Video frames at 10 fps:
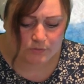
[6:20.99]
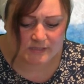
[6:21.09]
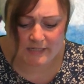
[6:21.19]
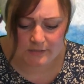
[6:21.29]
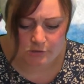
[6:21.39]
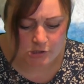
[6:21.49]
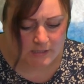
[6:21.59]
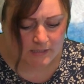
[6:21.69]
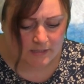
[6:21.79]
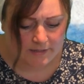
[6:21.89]

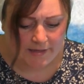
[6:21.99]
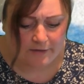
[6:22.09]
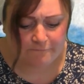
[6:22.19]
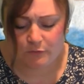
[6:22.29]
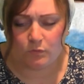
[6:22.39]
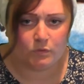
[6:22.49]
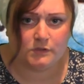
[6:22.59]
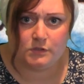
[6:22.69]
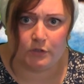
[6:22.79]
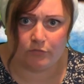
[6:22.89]
titchy. Everyone
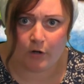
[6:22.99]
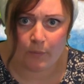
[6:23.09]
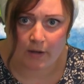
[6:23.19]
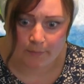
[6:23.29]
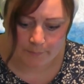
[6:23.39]
wants to grow up.